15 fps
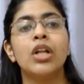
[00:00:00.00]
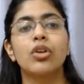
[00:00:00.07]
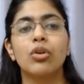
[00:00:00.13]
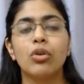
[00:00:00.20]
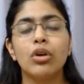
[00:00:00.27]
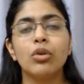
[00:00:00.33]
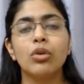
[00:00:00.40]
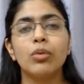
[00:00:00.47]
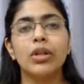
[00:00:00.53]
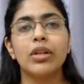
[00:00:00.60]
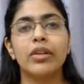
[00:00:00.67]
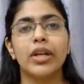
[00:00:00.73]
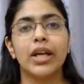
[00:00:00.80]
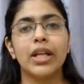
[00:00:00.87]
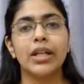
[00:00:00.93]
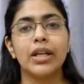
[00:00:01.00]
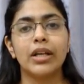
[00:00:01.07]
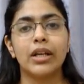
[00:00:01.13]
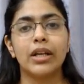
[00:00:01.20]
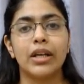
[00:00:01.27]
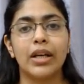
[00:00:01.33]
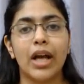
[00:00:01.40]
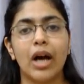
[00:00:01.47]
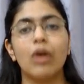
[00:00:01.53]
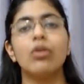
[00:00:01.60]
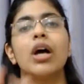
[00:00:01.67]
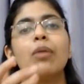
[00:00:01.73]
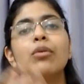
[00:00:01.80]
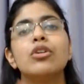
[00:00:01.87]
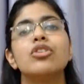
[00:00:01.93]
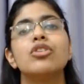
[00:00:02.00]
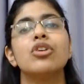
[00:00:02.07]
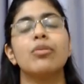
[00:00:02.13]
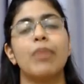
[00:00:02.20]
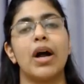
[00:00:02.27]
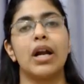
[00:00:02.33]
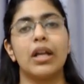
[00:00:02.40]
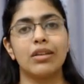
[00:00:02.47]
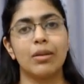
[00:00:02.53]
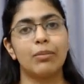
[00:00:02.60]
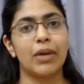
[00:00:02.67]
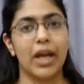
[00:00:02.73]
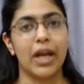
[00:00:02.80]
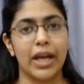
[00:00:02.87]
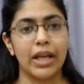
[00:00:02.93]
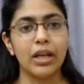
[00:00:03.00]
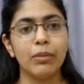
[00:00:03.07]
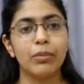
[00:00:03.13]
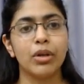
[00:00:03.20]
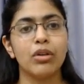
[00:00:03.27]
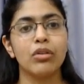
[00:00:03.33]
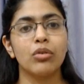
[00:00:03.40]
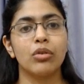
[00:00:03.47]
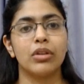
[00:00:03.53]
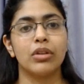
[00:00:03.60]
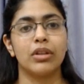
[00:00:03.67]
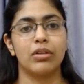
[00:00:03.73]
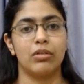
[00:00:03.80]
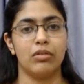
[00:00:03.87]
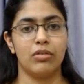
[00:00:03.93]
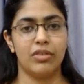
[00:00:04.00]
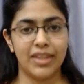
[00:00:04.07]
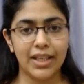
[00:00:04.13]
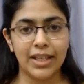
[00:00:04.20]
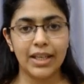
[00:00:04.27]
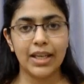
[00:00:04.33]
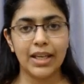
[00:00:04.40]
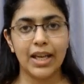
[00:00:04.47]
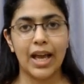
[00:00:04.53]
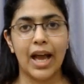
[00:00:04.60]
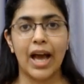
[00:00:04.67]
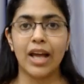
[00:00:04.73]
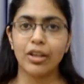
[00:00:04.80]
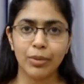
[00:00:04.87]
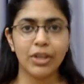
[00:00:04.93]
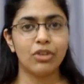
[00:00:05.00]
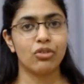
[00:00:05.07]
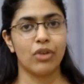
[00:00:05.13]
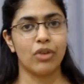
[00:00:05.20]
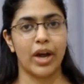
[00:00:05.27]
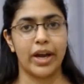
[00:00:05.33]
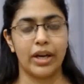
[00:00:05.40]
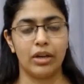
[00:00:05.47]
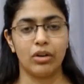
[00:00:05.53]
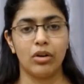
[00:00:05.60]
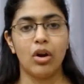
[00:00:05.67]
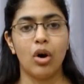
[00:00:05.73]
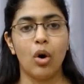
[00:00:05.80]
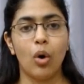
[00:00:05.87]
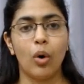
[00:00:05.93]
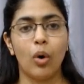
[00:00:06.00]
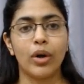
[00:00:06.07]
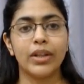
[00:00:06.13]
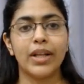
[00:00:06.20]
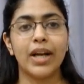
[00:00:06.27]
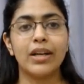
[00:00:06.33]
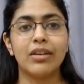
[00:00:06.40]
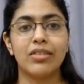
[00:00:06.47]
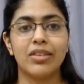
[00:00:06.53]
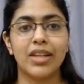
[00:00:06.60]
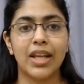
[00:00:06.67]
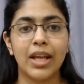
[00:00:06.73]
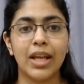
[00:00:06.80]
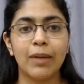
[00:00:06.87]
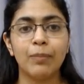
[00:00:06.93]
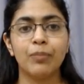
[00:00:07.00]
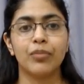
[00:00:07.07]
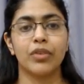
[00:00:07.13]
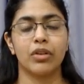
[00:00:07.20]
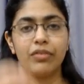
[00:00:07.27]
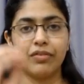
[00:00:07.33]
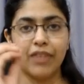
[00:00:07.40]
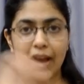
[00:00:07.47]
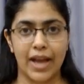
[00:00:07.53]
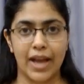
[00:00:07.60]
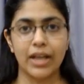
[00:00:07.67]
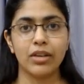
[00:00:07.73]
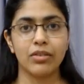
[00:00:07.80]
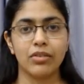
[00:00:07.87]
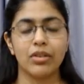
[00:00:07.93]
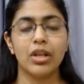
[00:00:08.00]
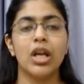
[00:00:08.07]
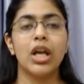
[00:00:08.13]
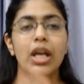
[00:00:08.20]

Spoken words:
The court will say that now double jeopardy is applying because C has been tried on that same facts,